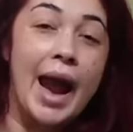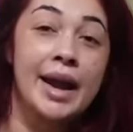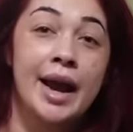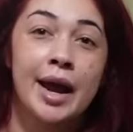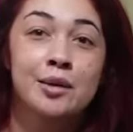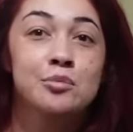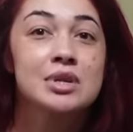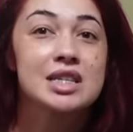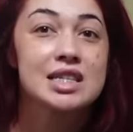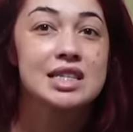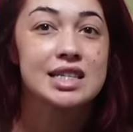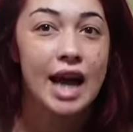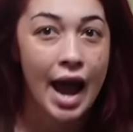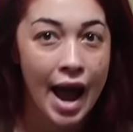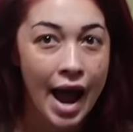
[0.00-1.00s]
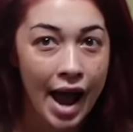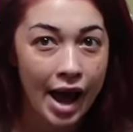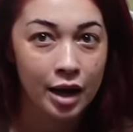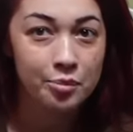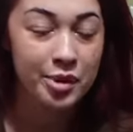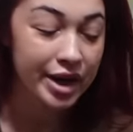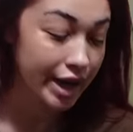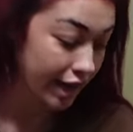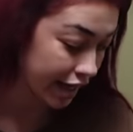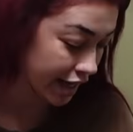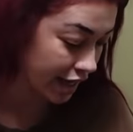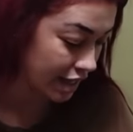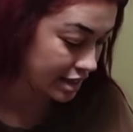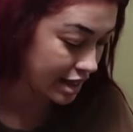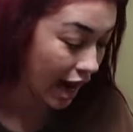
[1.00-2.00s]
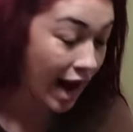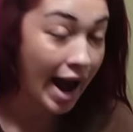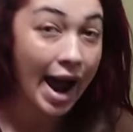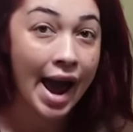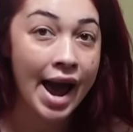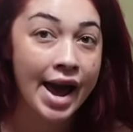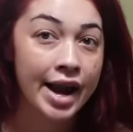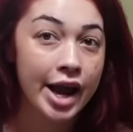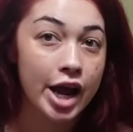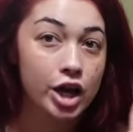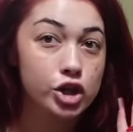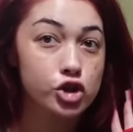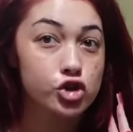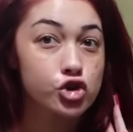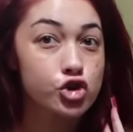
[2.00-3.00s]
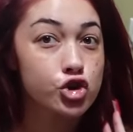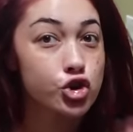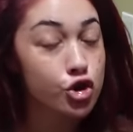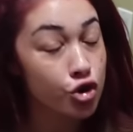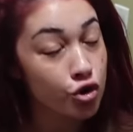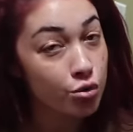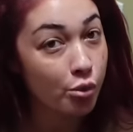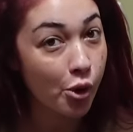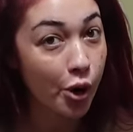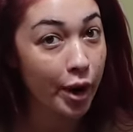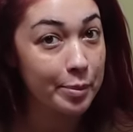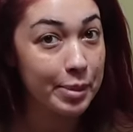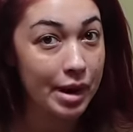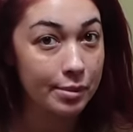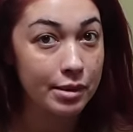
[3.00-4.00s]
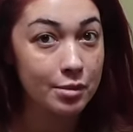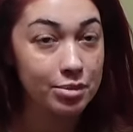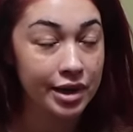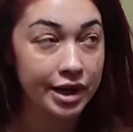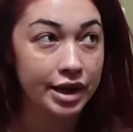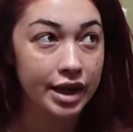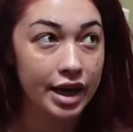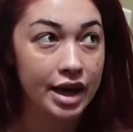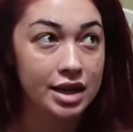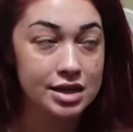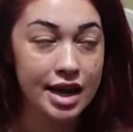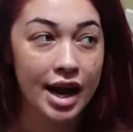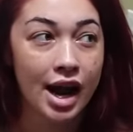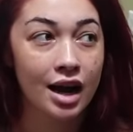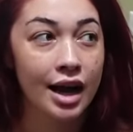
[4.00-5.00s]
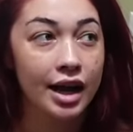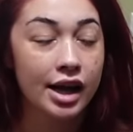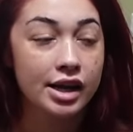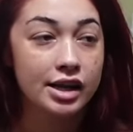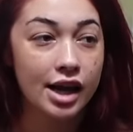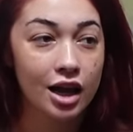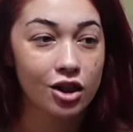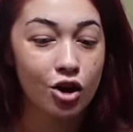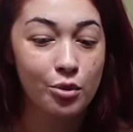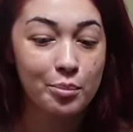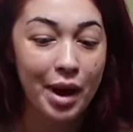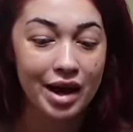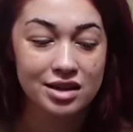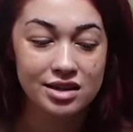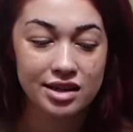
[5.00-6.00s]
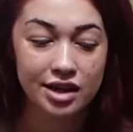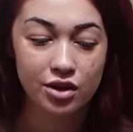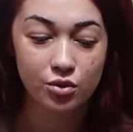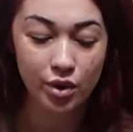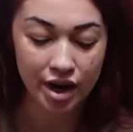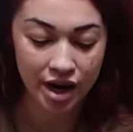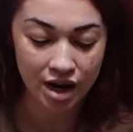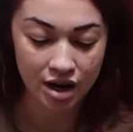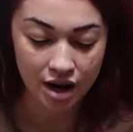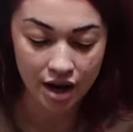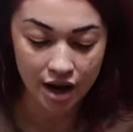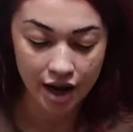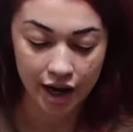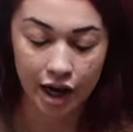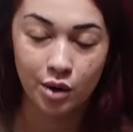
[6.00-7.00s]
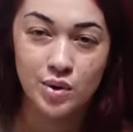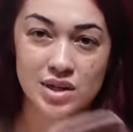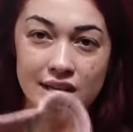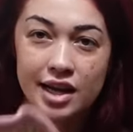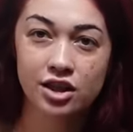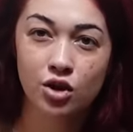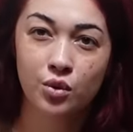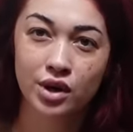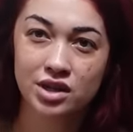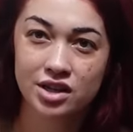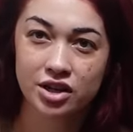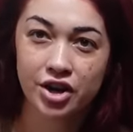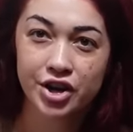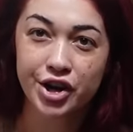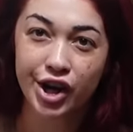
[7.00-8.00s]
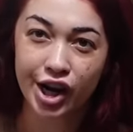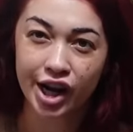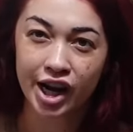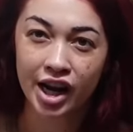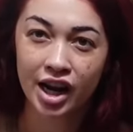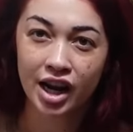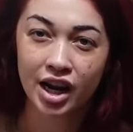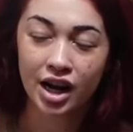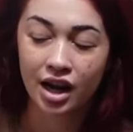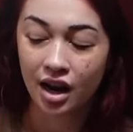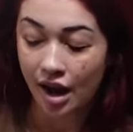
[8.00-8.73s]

And I'm sad because I had two more baby blankets. I had like a yellow Mexican one. It was like the ones that are knitted.